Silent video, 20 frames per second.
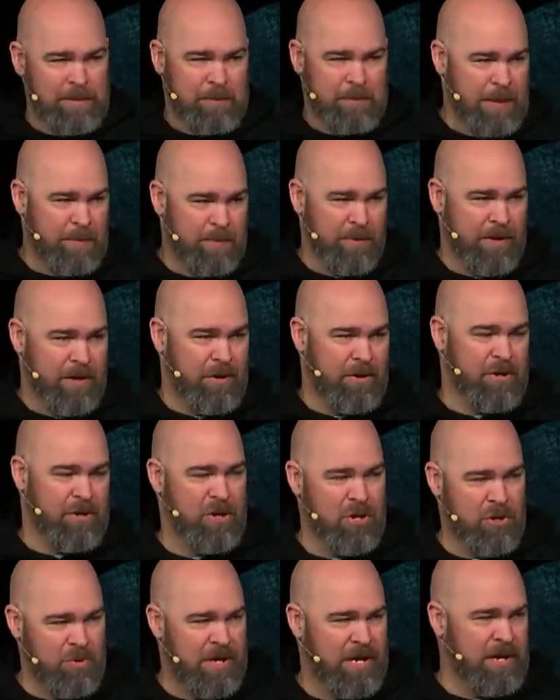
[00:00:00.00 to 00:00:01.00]
people that are
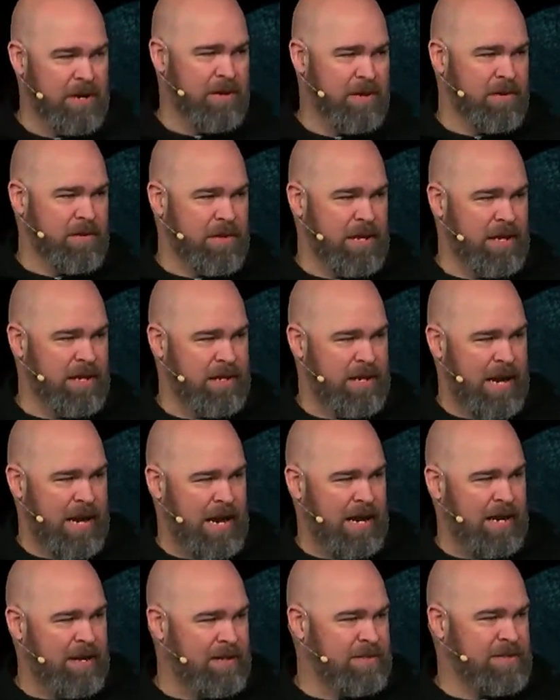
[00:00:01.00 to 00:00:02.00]
new here that
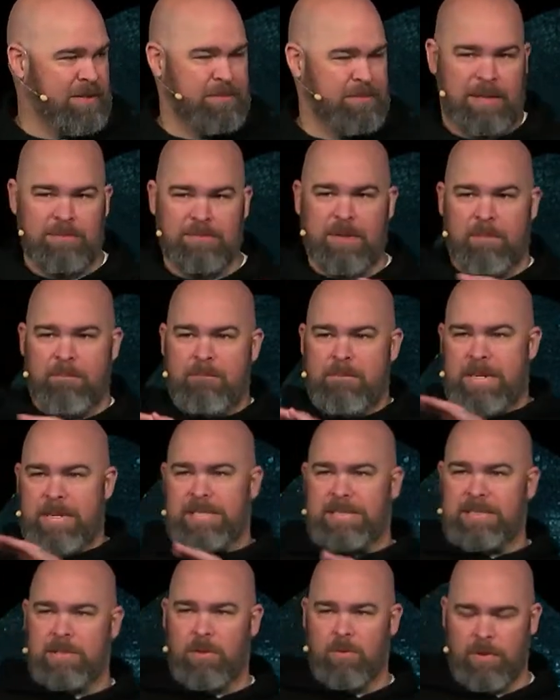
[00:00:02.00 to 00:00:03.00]
I sometimes I
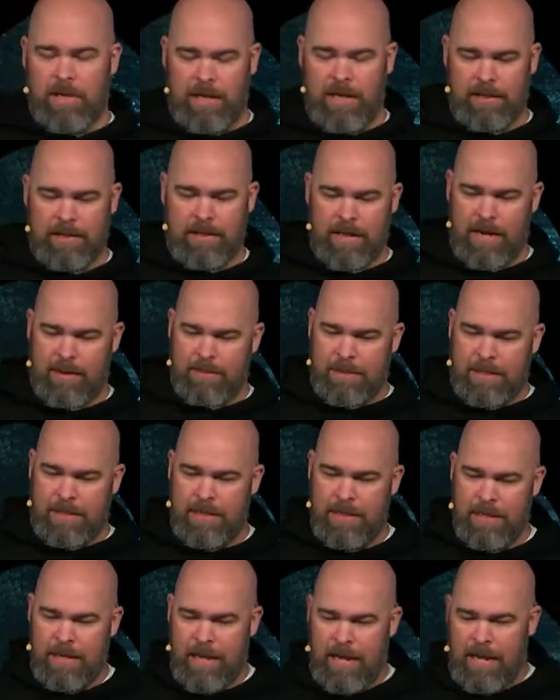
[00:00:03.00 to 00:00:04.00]
miss going out in the lobby.
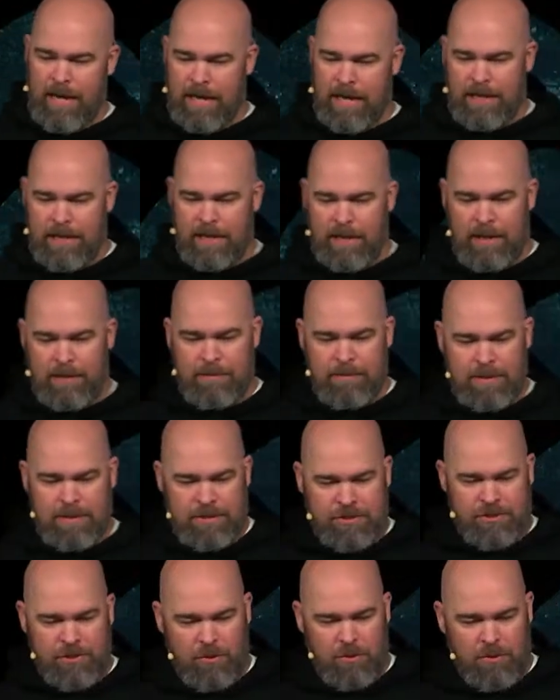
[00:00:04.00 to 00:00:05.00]
And
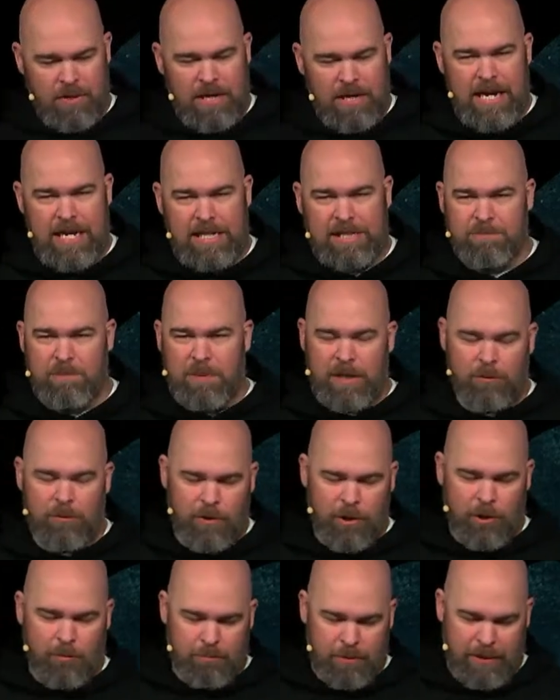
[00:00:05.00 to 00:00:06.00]
so it's been a
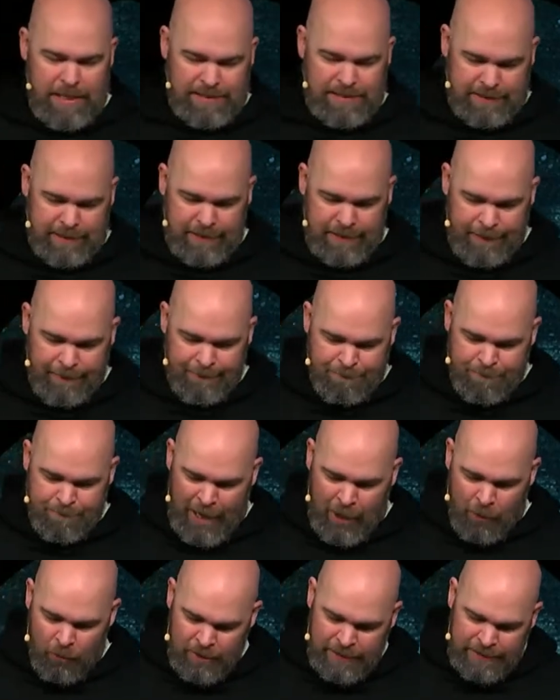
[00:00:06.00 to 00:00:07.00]
real blessing.
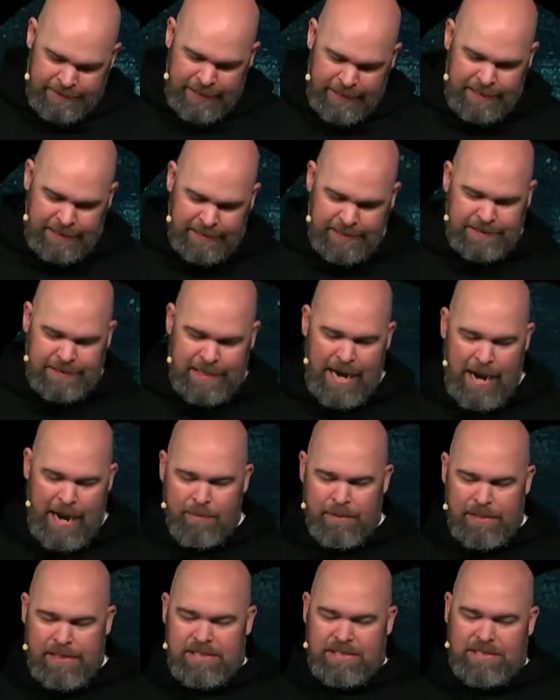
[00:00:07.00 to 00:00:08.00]
I wanted to take this
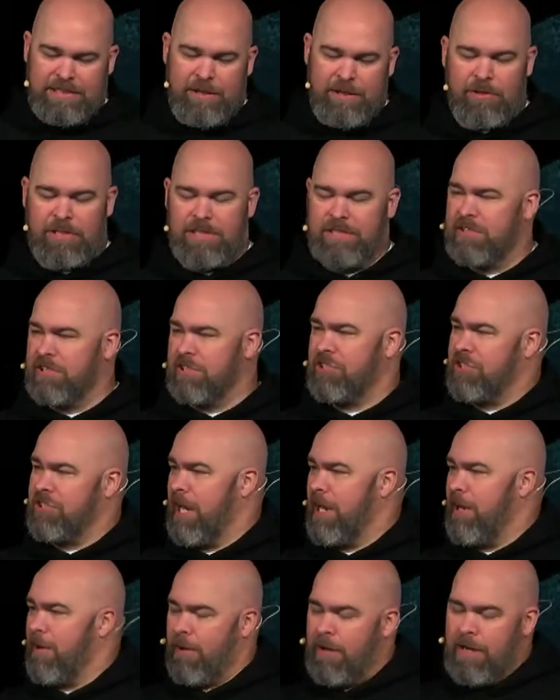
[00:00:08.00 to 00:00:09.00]
time in this series to
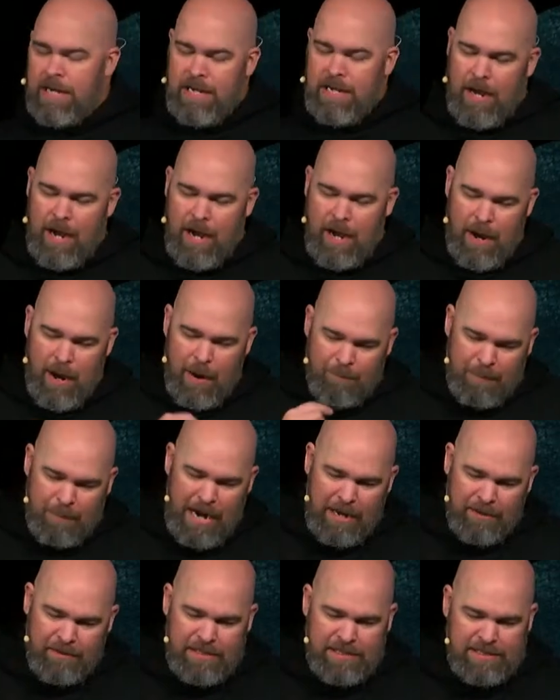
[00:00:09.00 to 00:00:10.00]
share
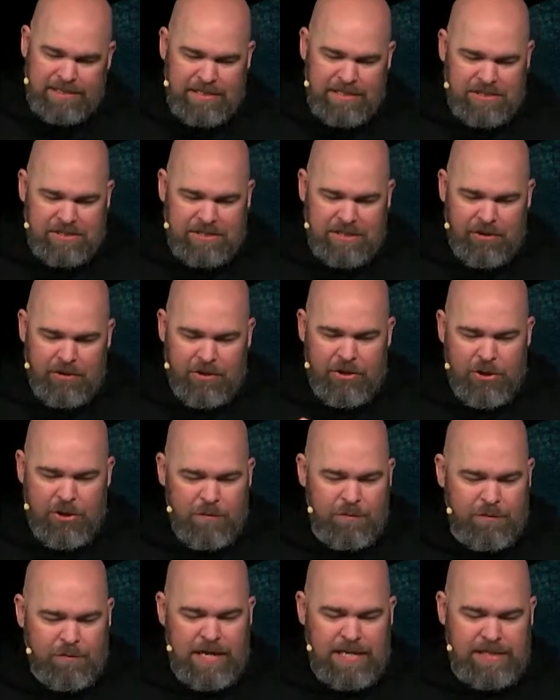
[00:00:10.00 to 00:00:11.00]
about this, since there are
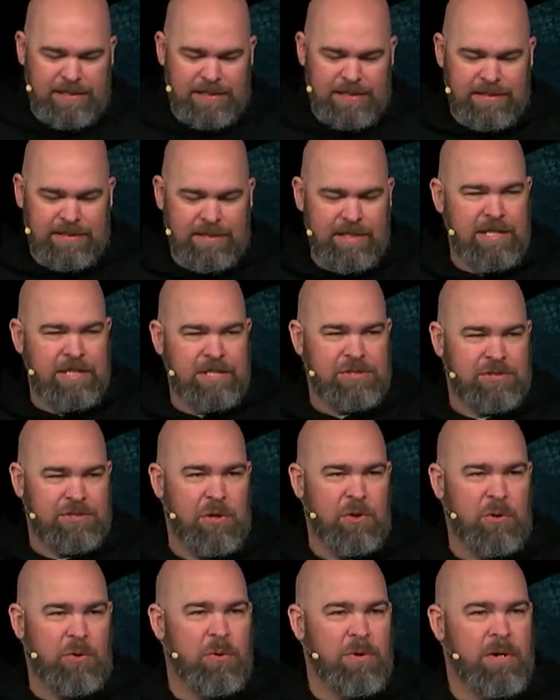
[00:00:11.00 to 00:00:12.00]
new faces.
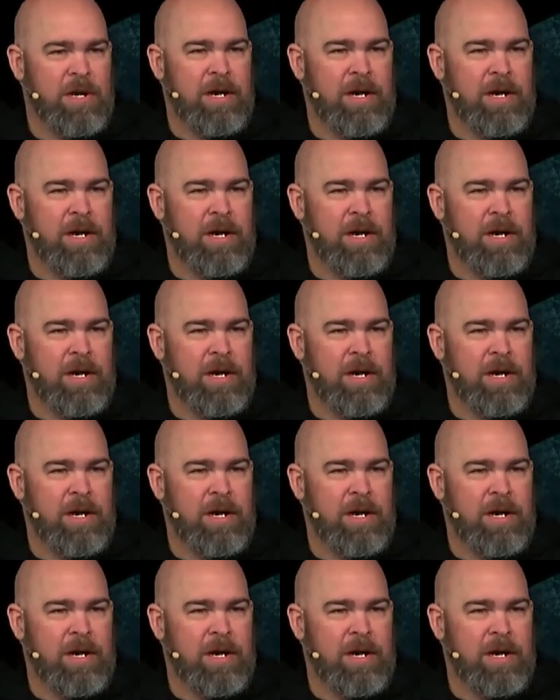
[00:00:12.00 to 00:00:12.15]
So